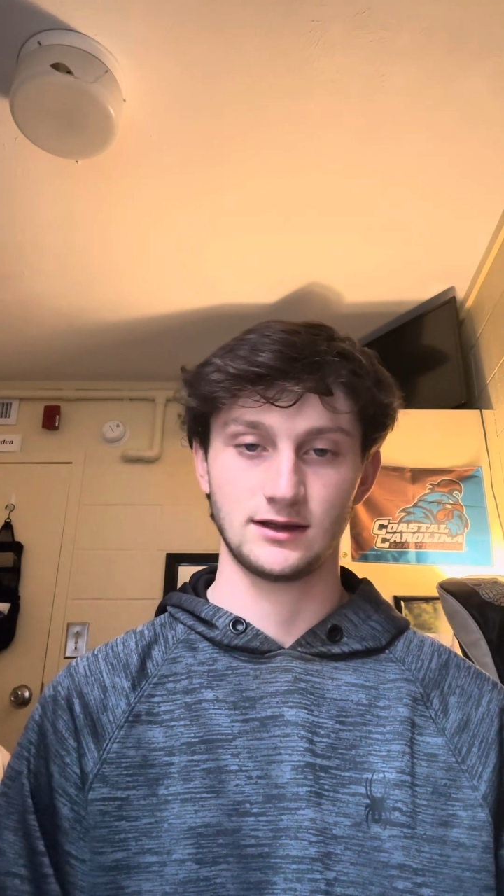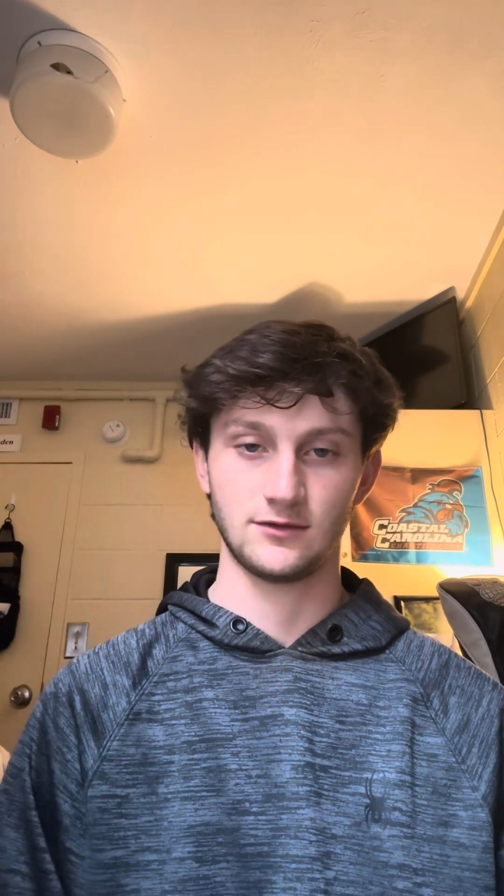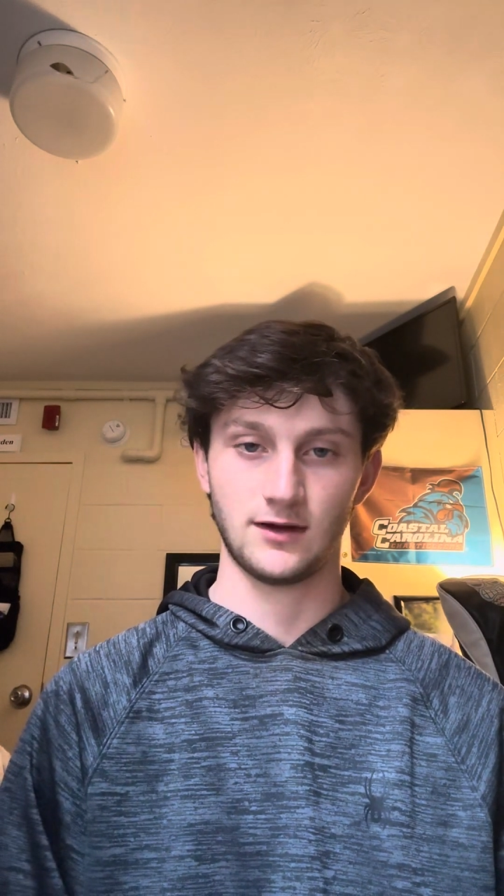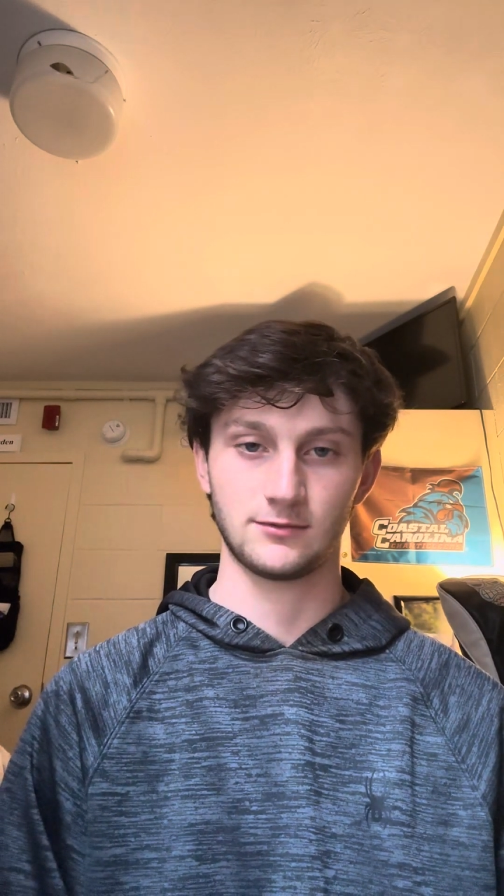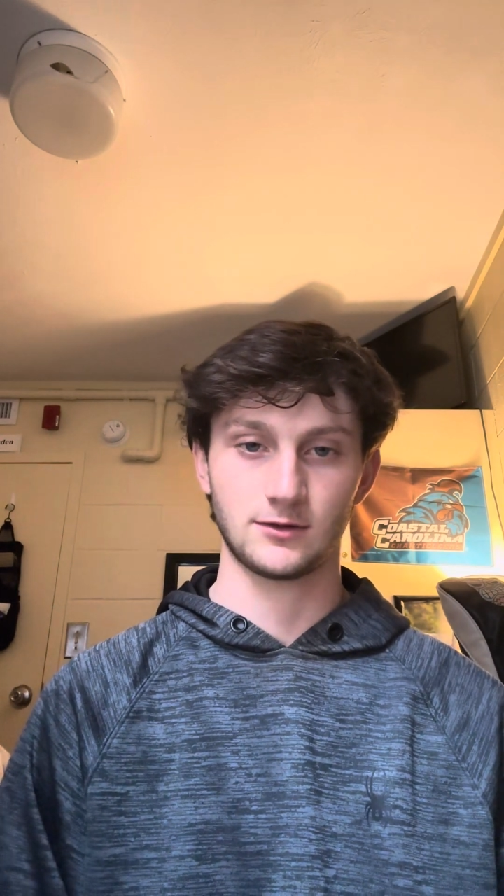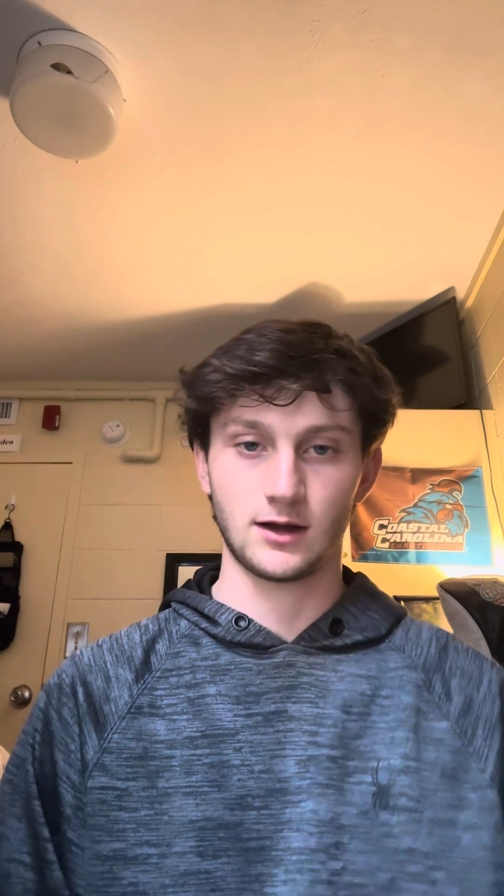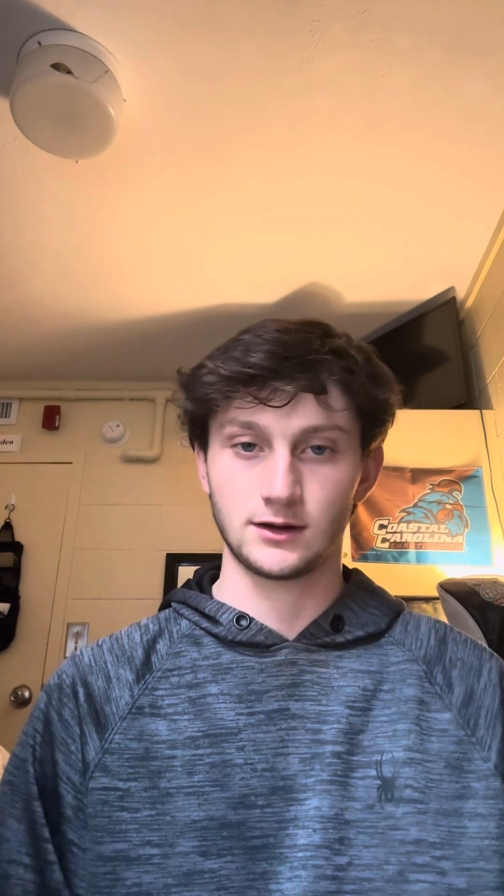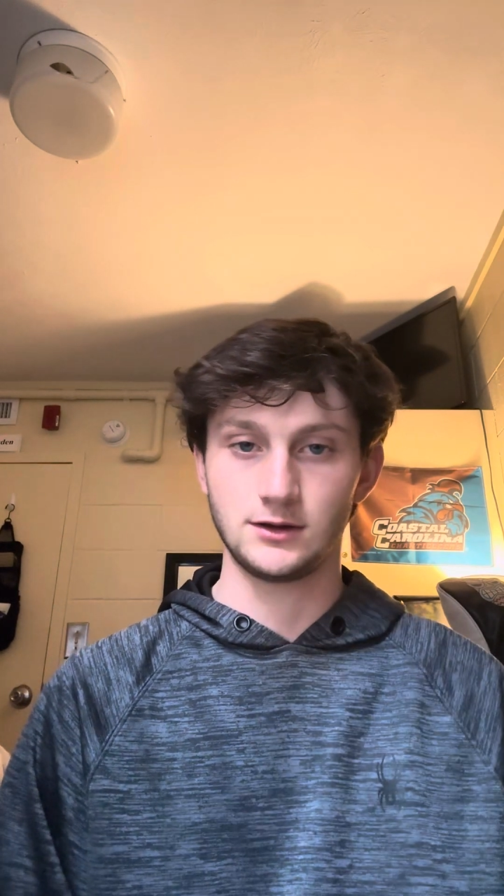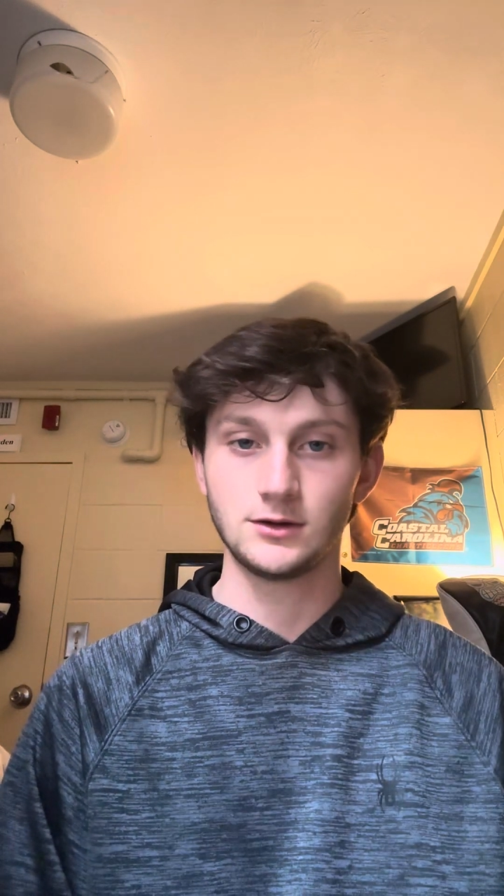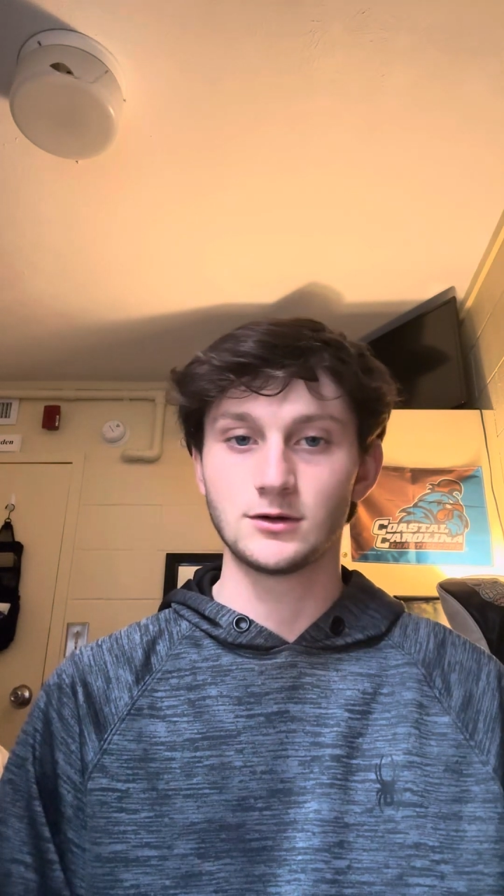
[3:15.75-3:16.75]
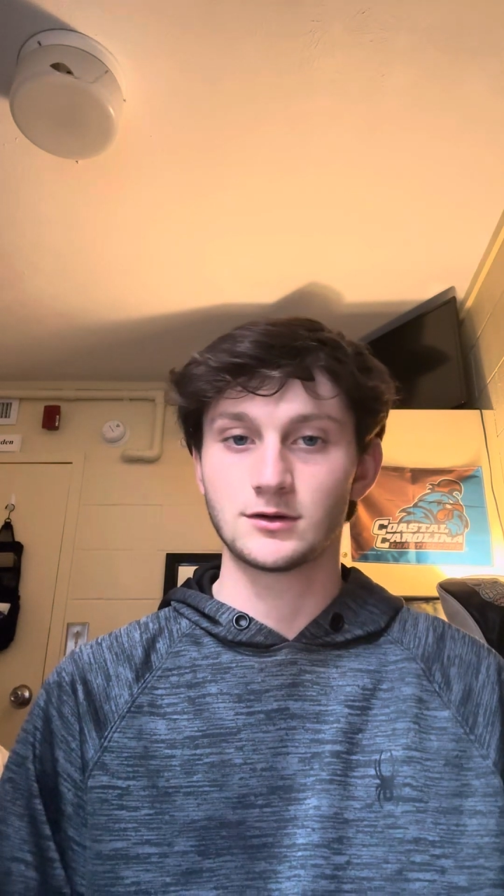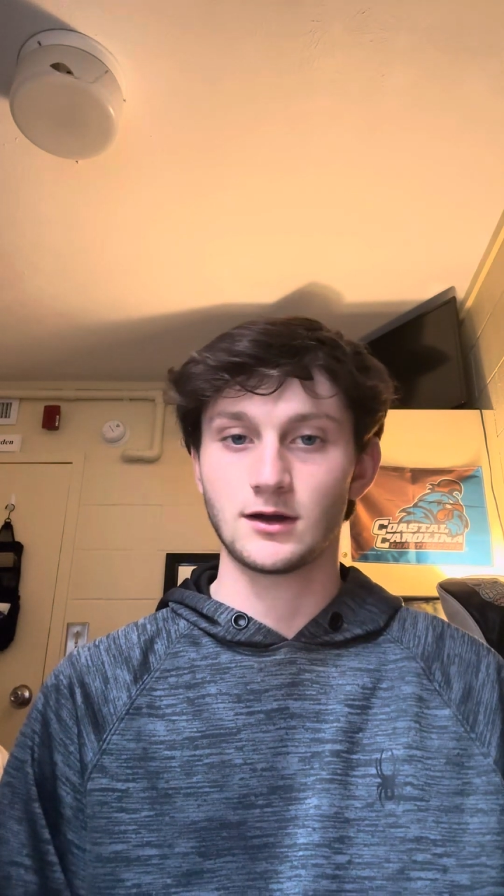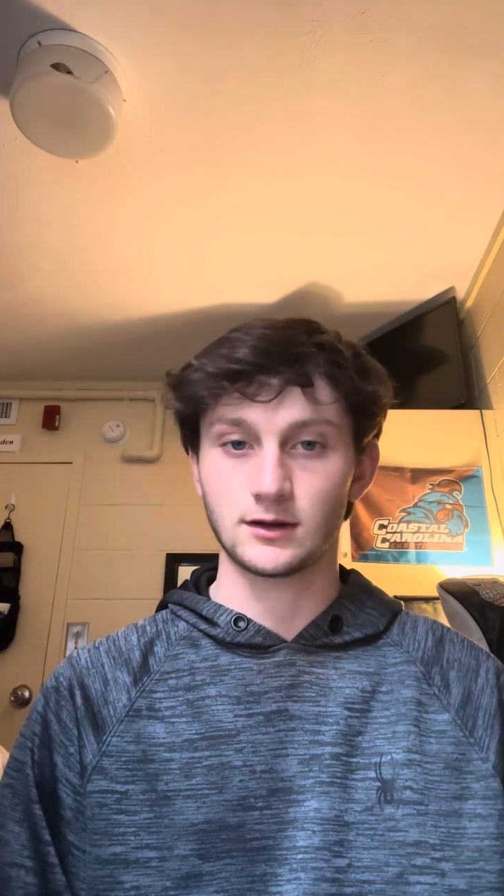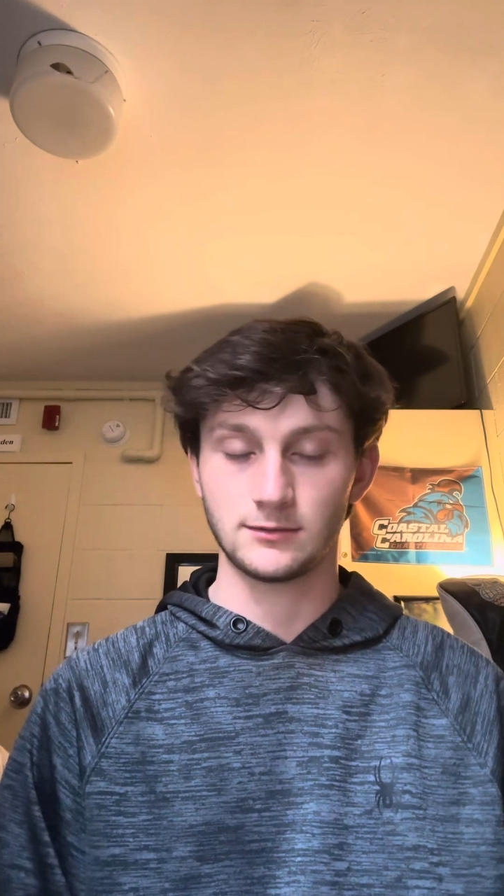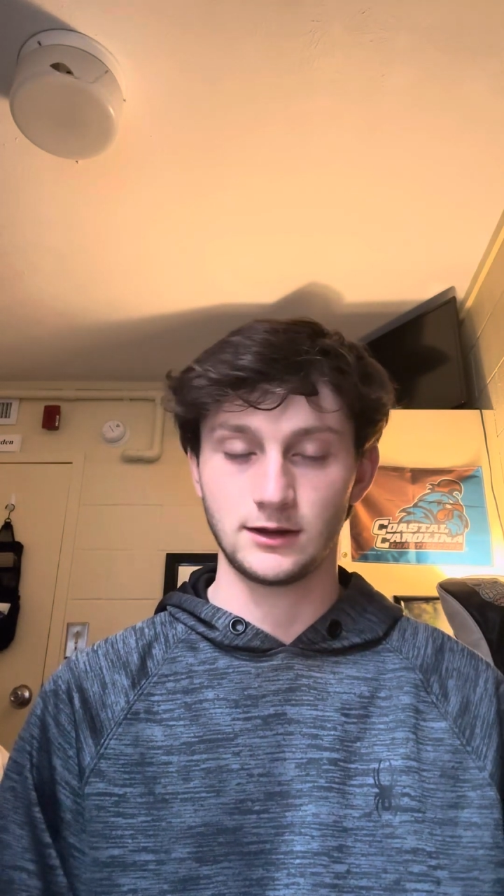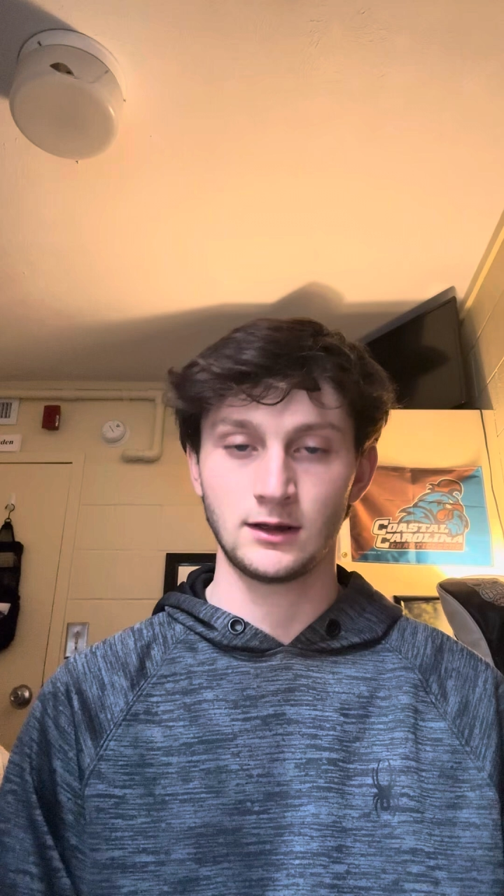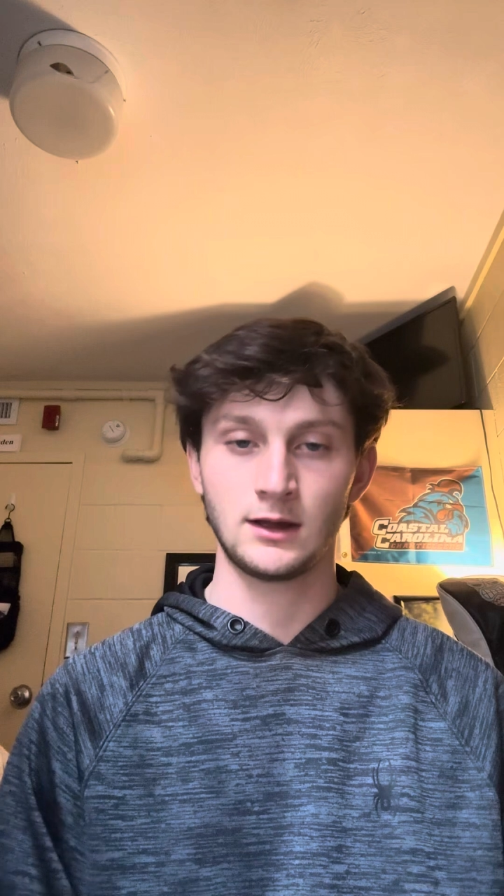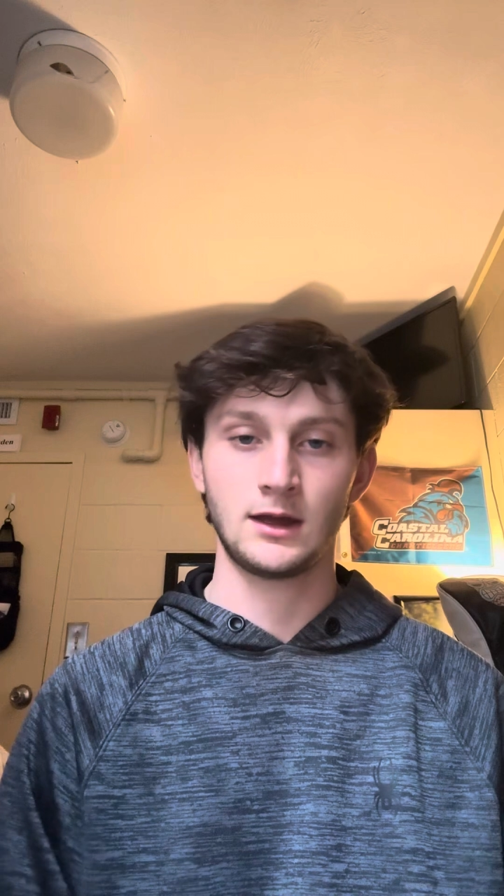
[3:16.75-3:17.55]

If I'm talking to you, you're talking to me,